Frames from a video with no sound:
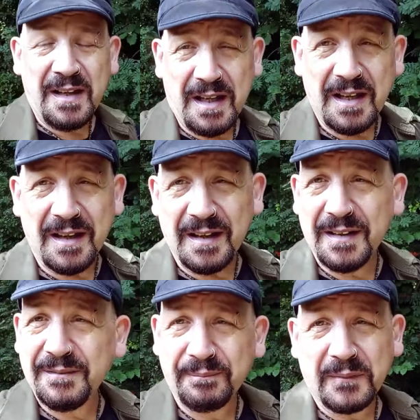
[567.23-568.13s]

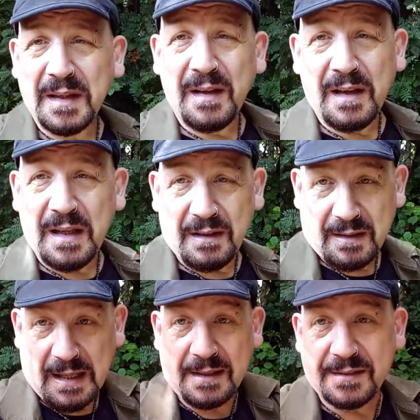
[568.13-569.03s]

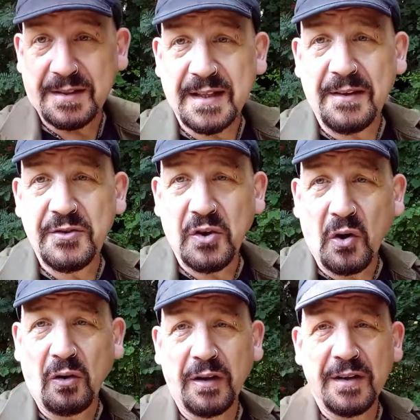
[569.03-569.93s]
as the
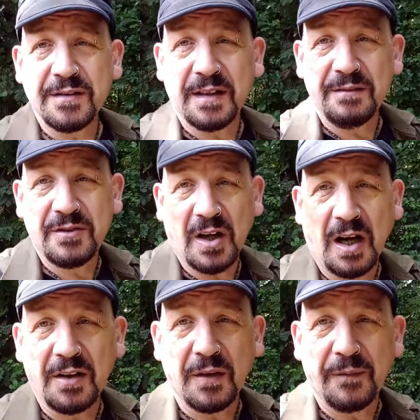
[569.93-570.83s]
centurions in
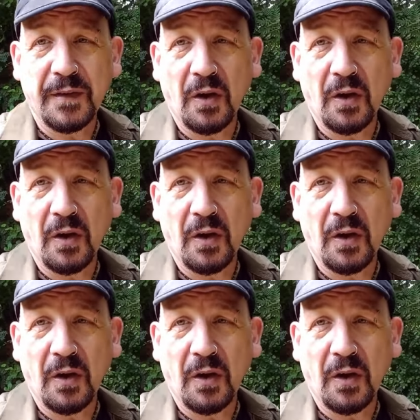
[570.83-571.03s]
charge of the